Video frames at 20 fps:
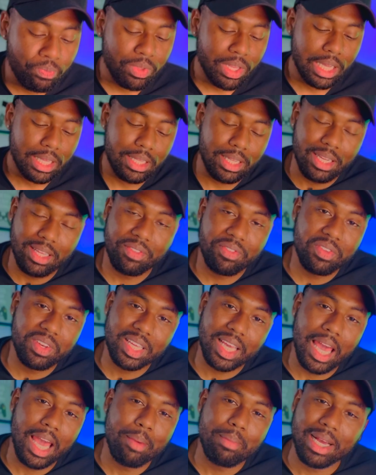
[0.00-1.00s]
the length of the
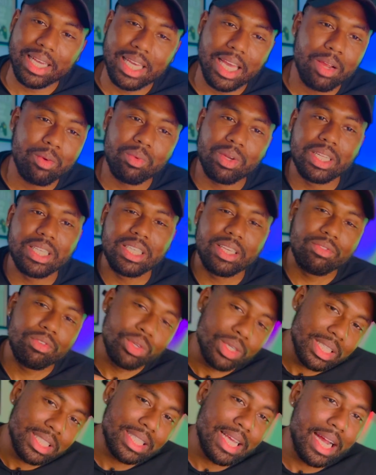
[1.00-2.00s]
game, I can't really give you
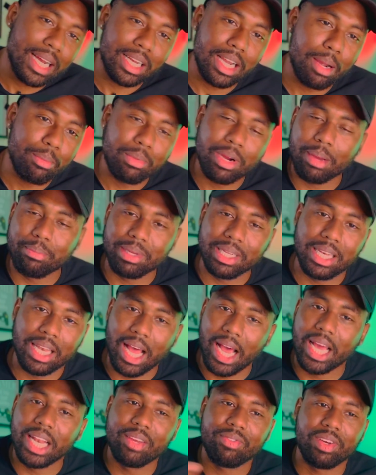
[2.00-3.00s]
an exact number. I'd be
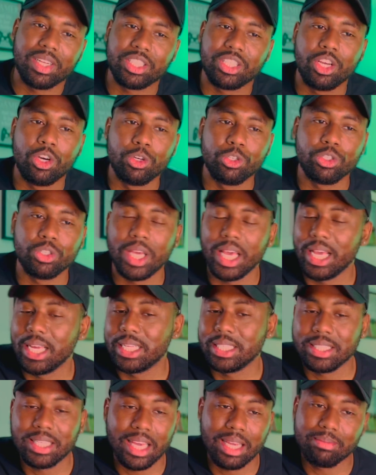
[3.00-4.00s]
lying if I told you, hey,
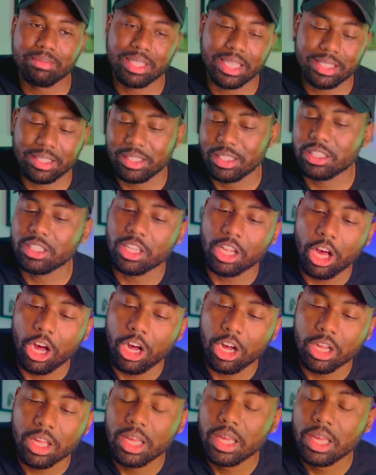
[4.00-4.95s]
this game takes this long.